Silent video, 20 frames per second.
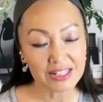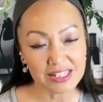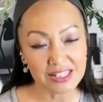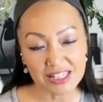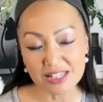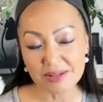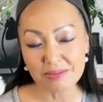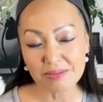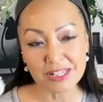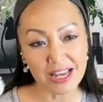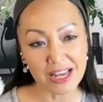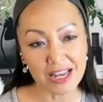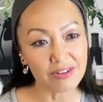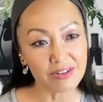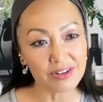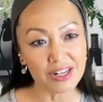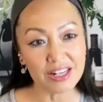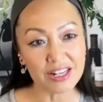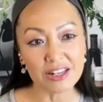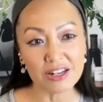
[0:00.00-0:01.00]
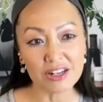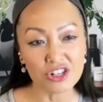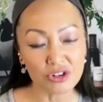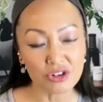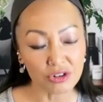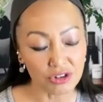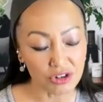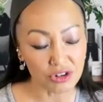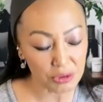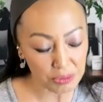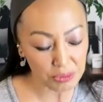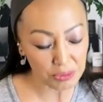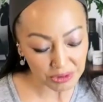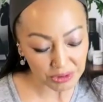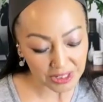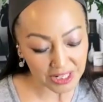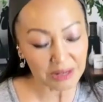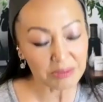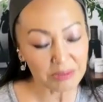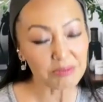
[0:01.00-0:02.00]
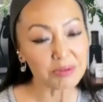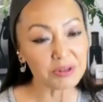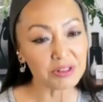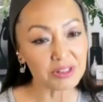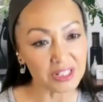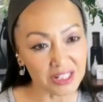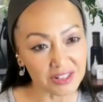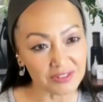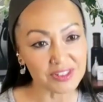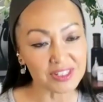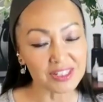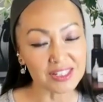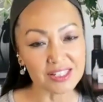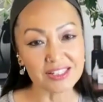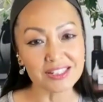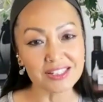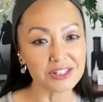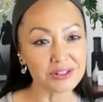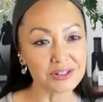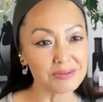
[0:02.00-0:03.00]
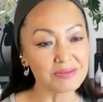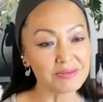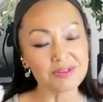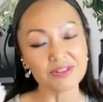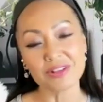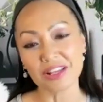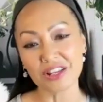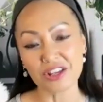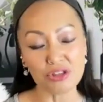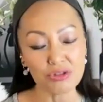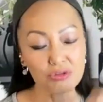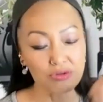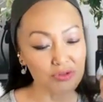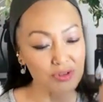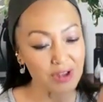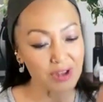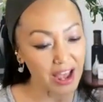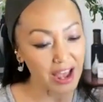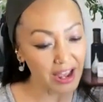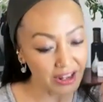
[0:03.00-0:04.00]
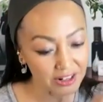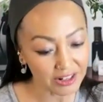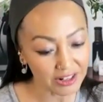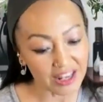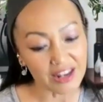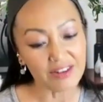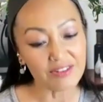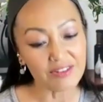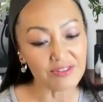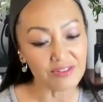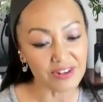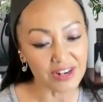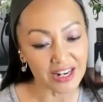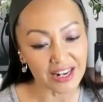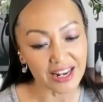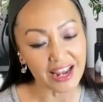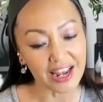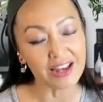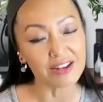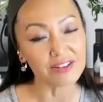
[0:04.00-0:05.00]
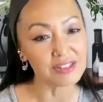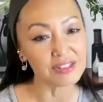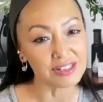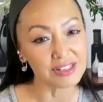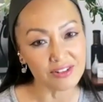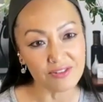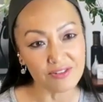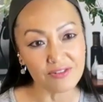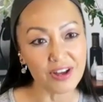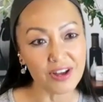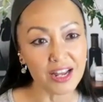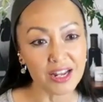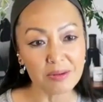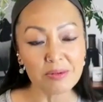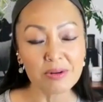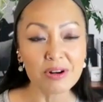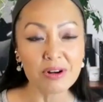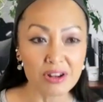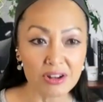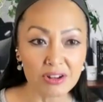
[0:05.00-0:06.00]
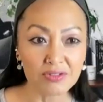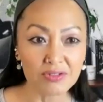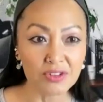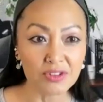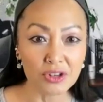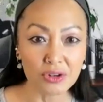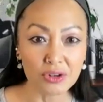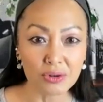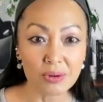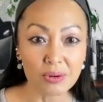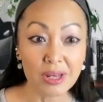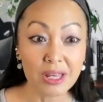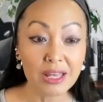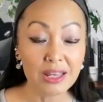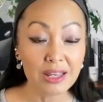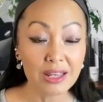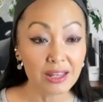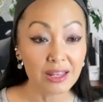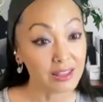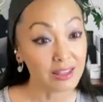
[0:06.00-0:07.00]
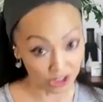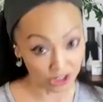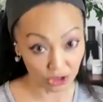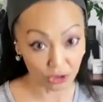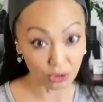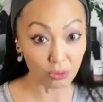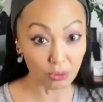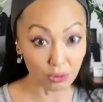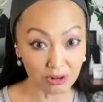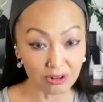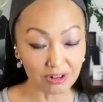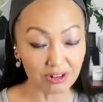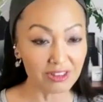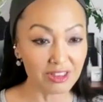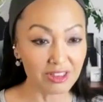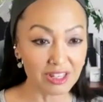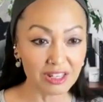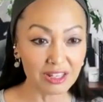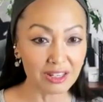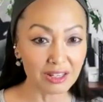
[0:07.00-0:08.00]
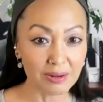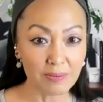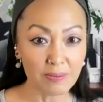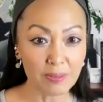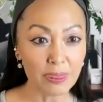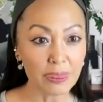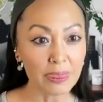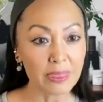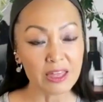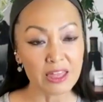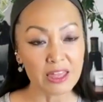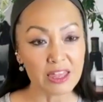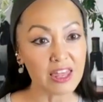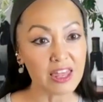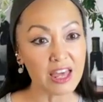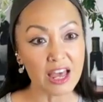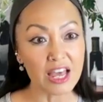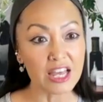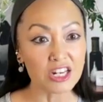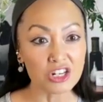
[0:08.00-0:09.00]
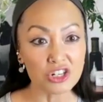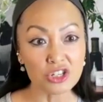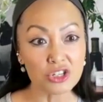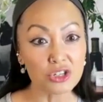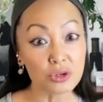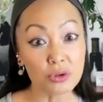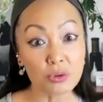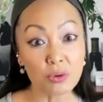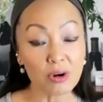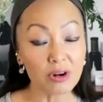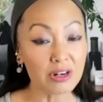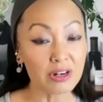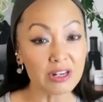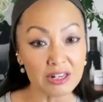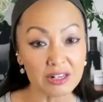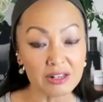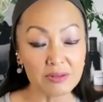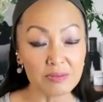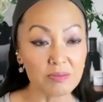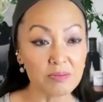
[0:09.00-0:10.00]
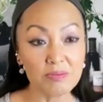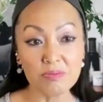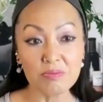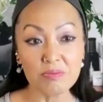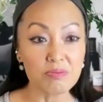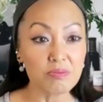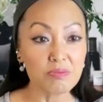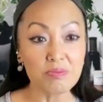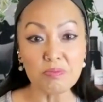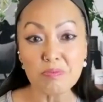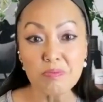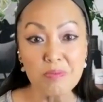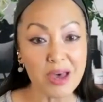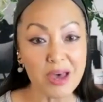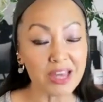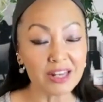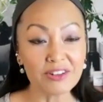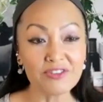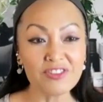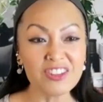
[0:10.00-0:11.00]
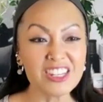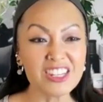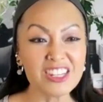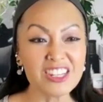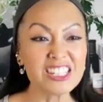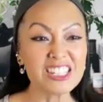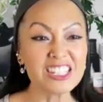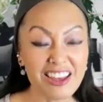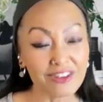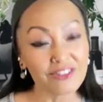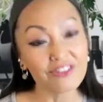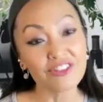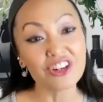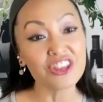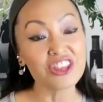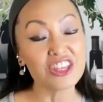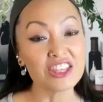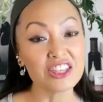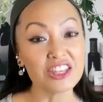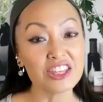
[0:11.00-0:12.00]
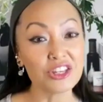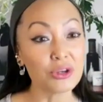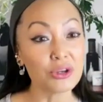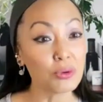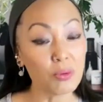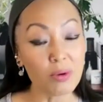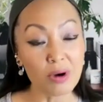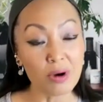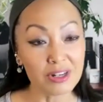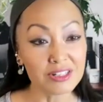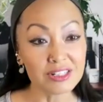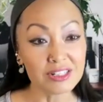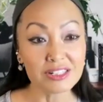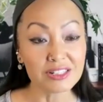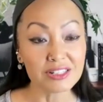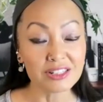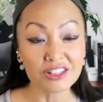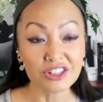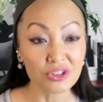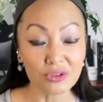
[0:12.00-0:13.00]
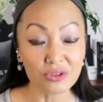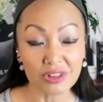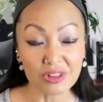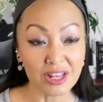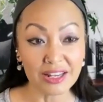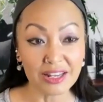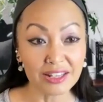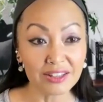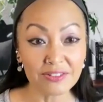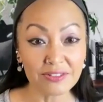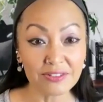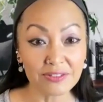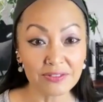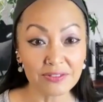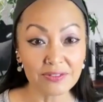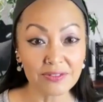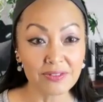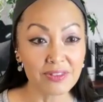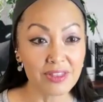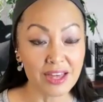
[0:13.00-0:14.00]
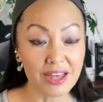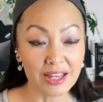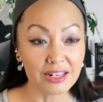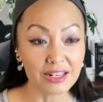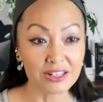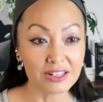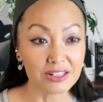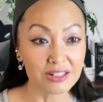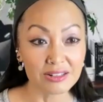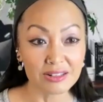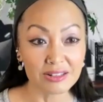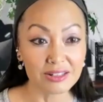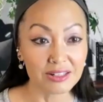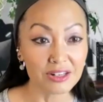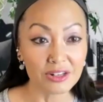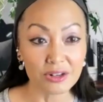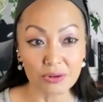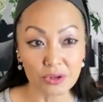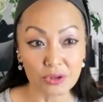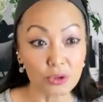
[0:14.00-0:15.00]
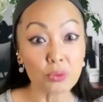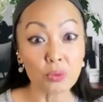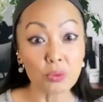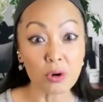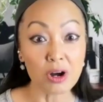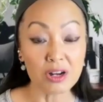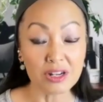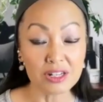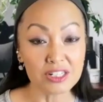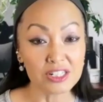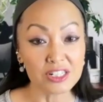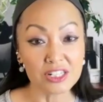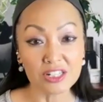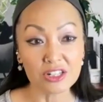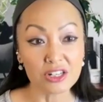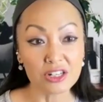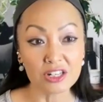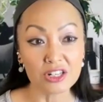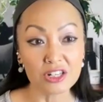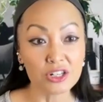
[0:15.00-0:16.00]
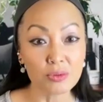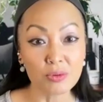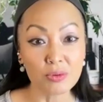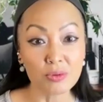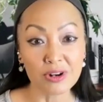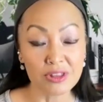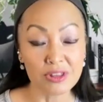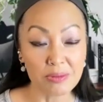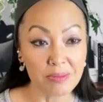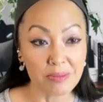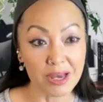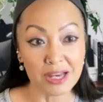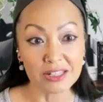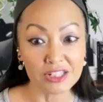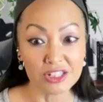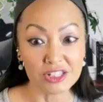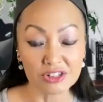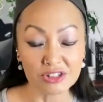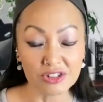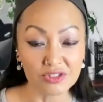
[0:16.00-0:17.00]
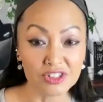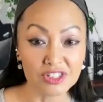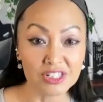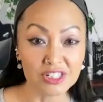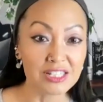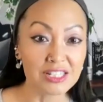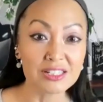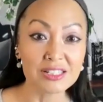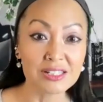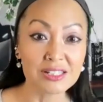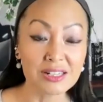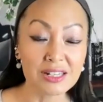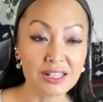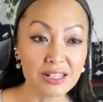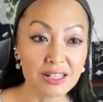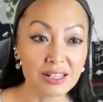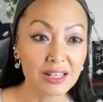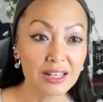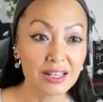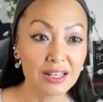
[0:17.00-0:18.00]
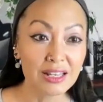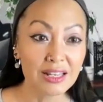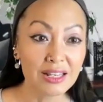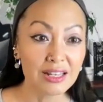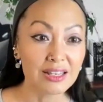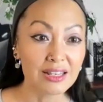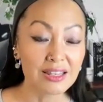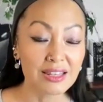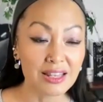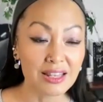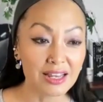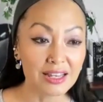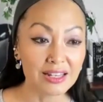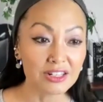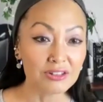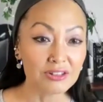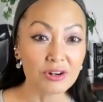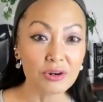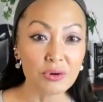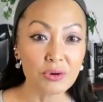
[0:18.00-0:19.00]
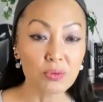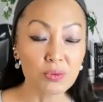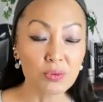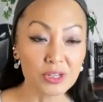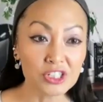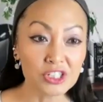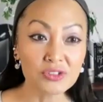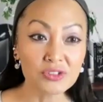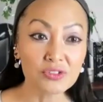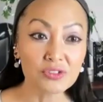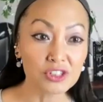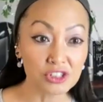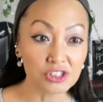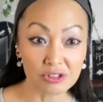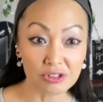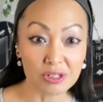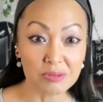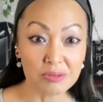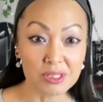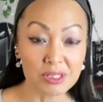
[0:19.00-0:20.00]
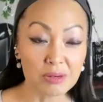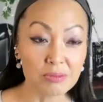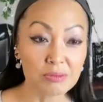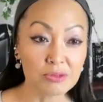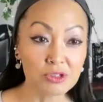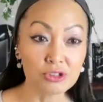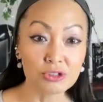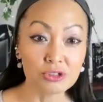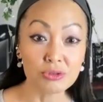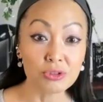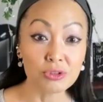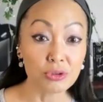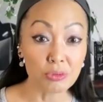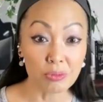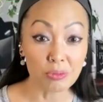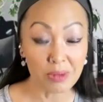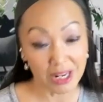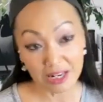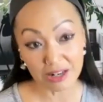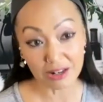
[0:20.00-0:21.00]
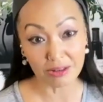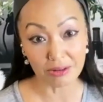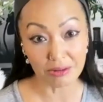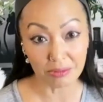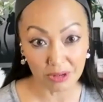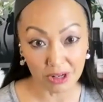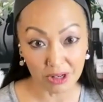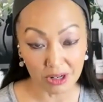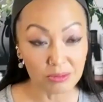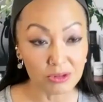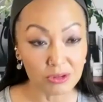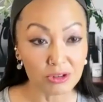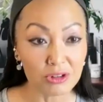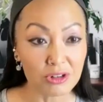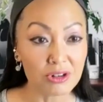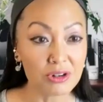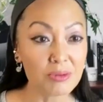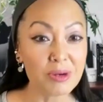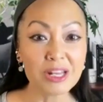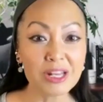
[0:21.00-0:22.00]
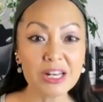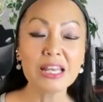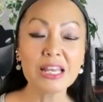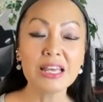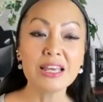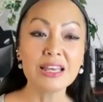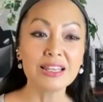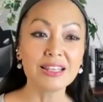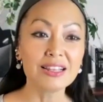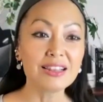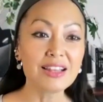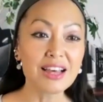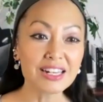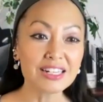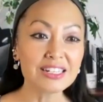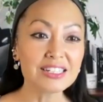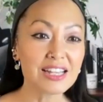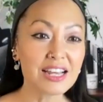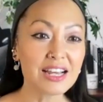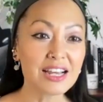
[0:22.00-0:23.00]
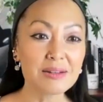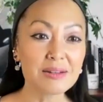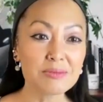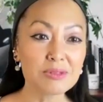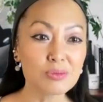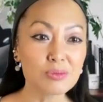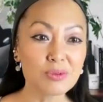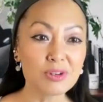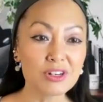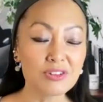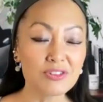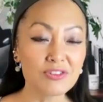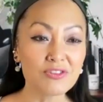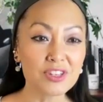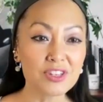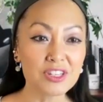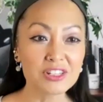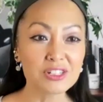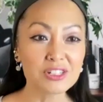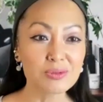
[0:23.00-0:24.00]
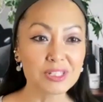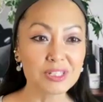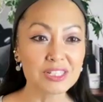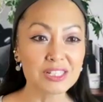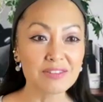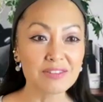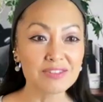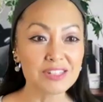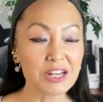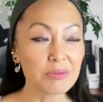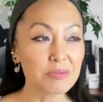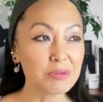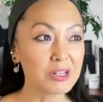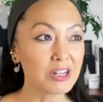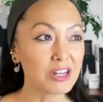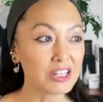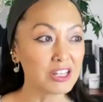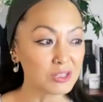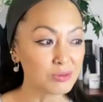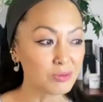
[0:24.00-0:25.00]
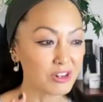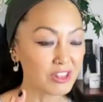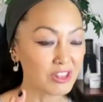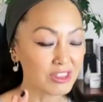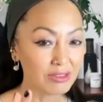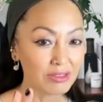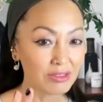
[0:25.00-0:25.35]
deep down in your complete belief system, through every ounce and fiber of you, that you're worthy, that you are going to manifest everything that you want in your life, that you want, and you are the master of your destiny, that you don't wish for dreams come true, you make them come true. But a lot of times we are filled with self-doubt because we're